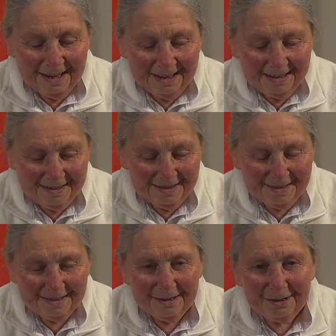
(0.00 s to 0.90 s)

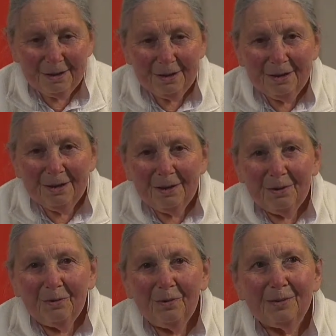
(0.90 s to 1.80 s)
there's
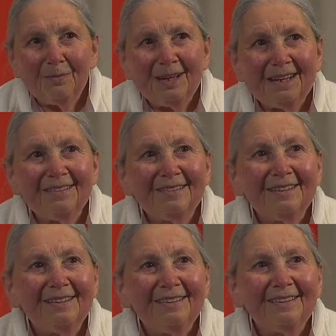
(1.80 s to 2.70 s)
one
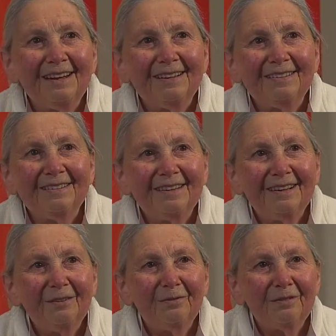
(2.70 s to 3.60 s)
blessing that
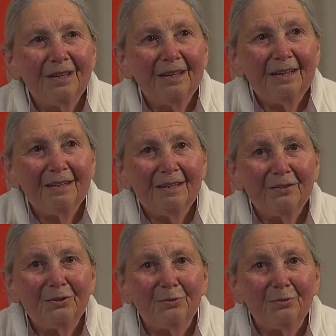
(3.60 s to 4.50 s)
really
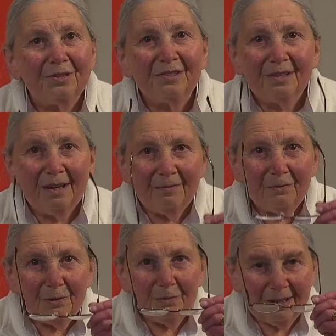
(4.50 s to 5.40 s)
suits
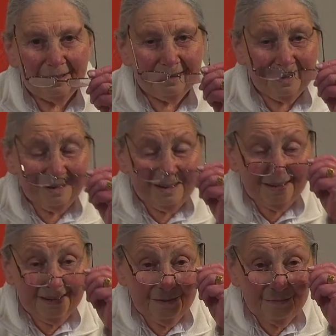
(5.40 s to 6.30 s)
everyone,
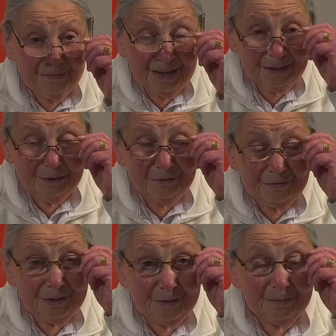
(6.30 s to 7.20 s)
male,
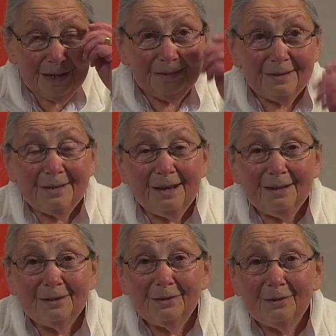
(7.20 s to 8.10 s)
female,
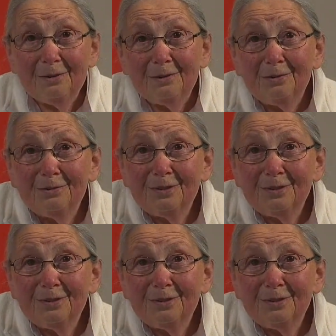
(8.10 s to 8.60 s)
young, old.